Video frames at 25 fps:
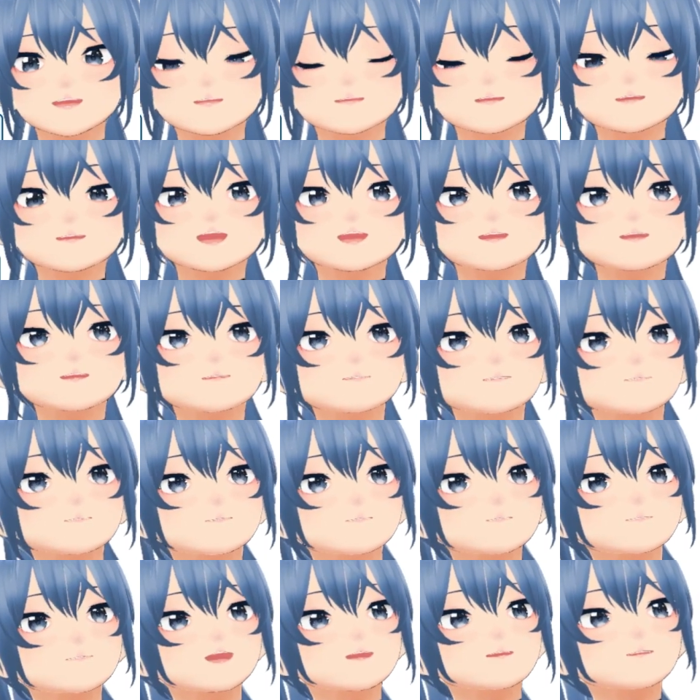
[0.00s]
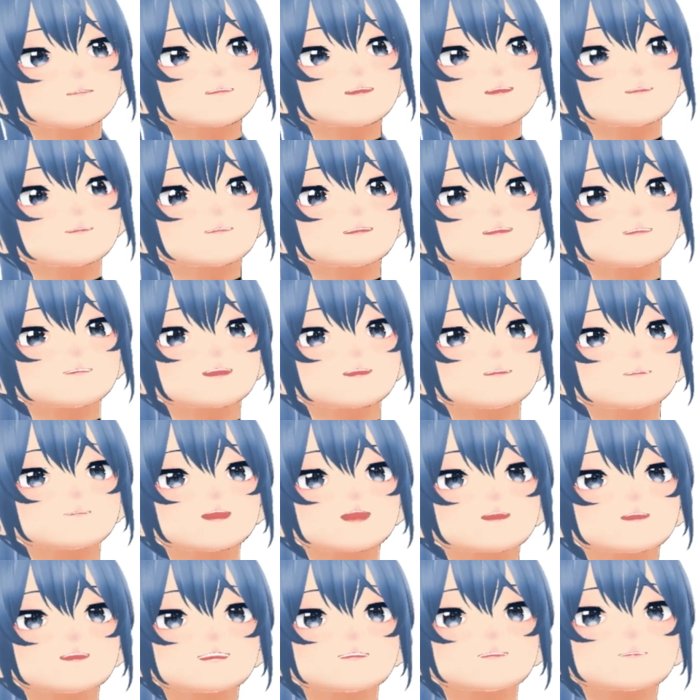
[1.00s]
that not
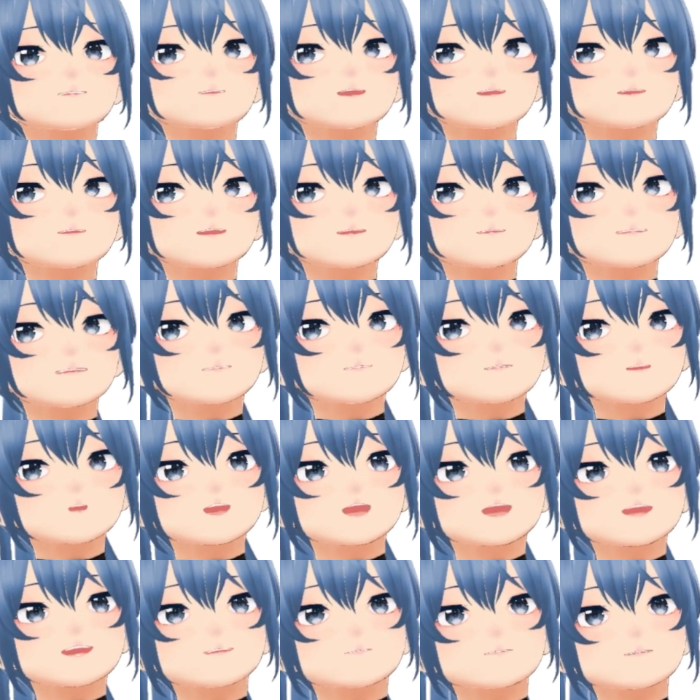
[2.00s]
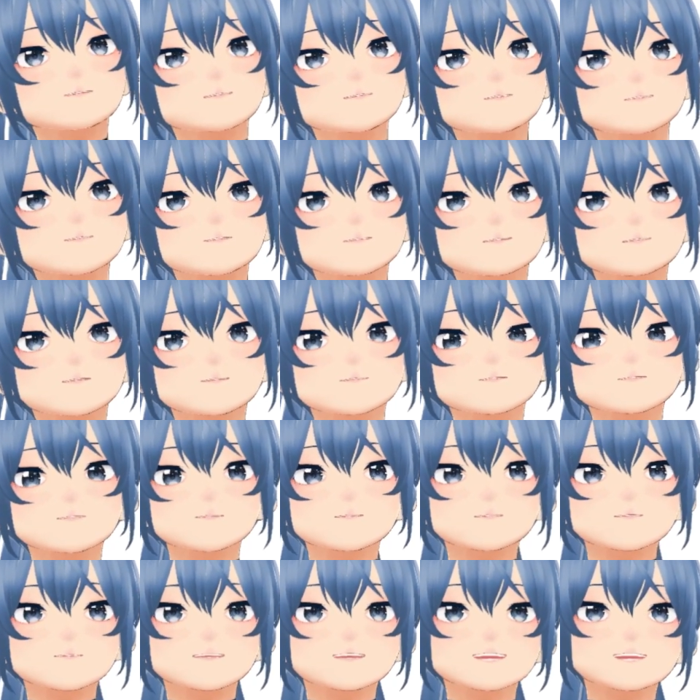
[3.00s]
necessarily in positive way.
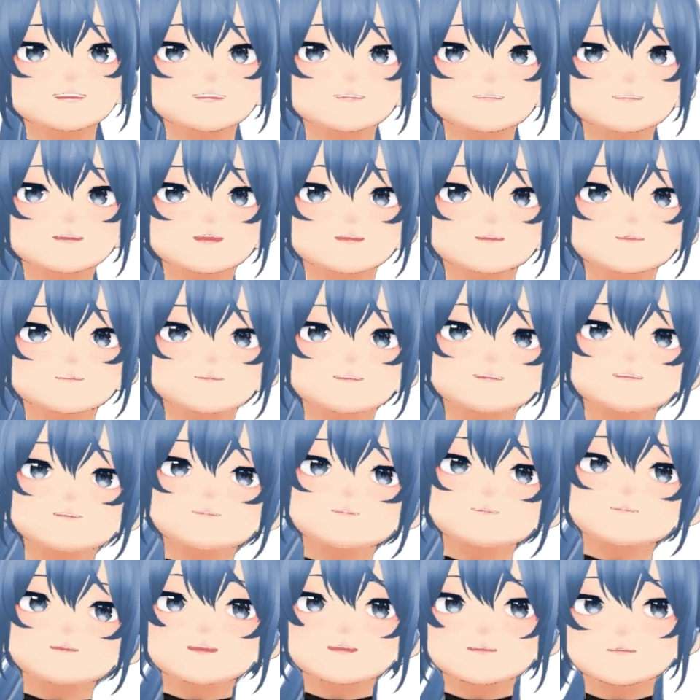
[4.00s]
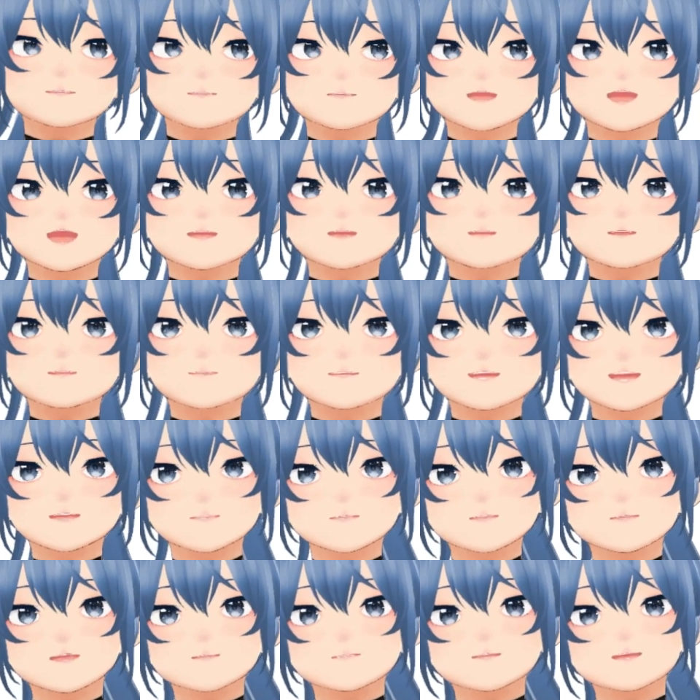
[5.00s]
I can't cast value
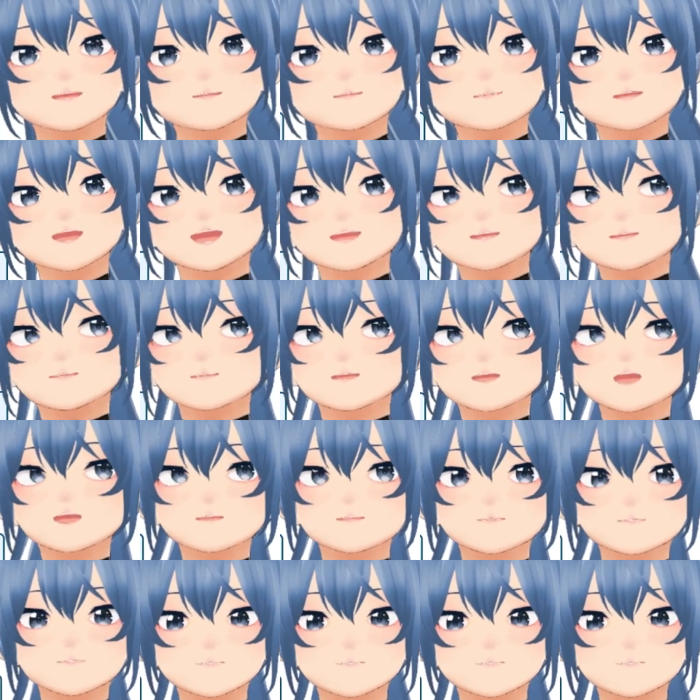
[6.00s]
judgment on that, but